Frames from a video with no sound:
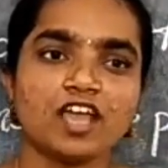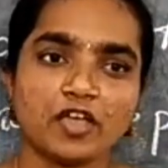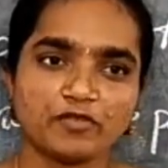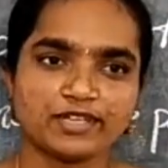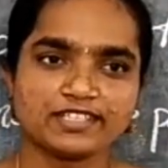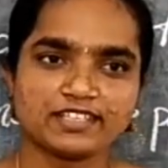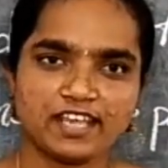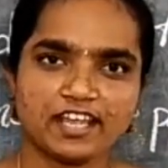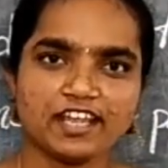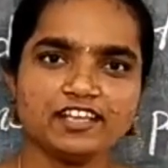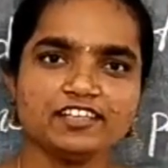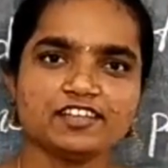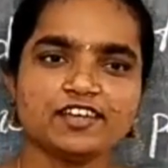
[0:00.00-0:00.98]
Have you
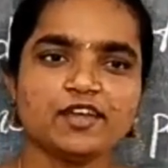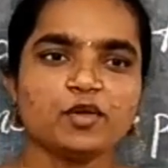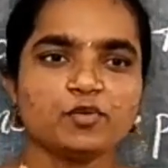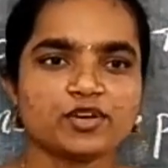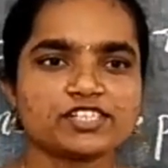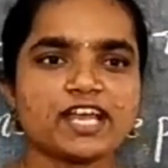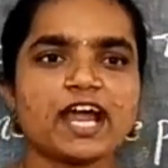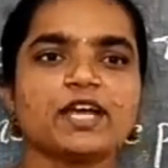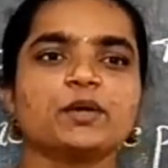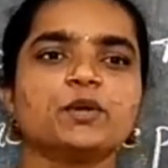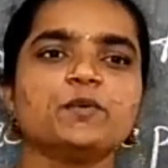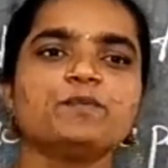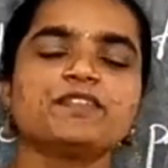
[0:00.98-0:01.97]
seen your
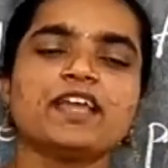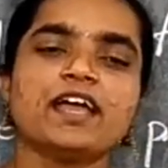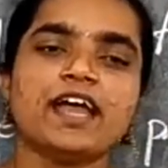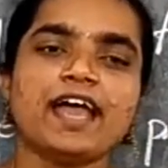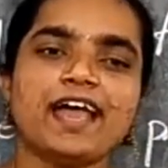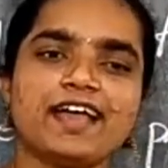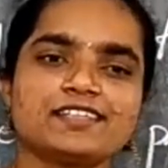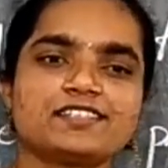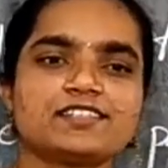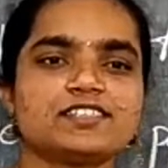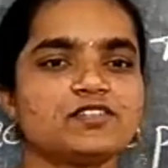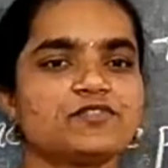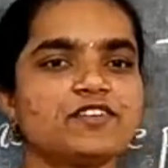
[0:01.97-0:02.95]
shadow
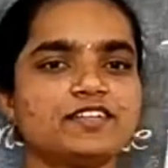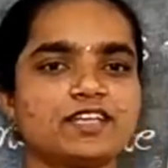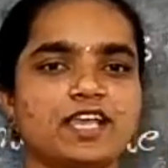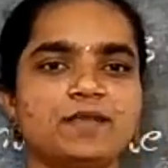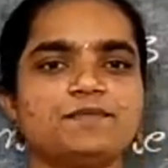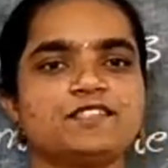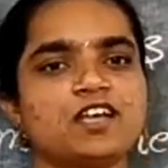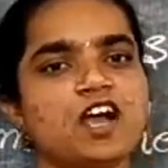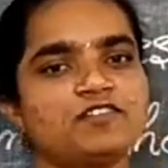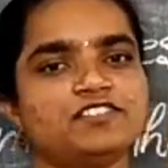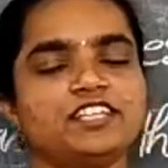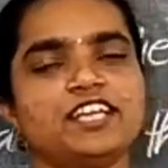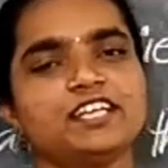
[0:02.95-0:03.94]
at different times
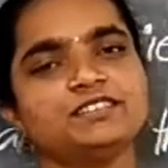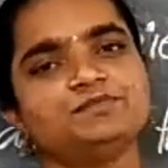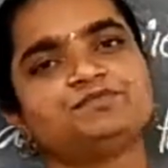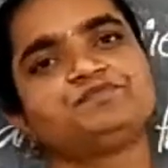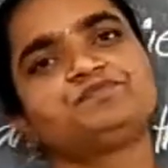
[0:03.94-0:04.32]
of the day?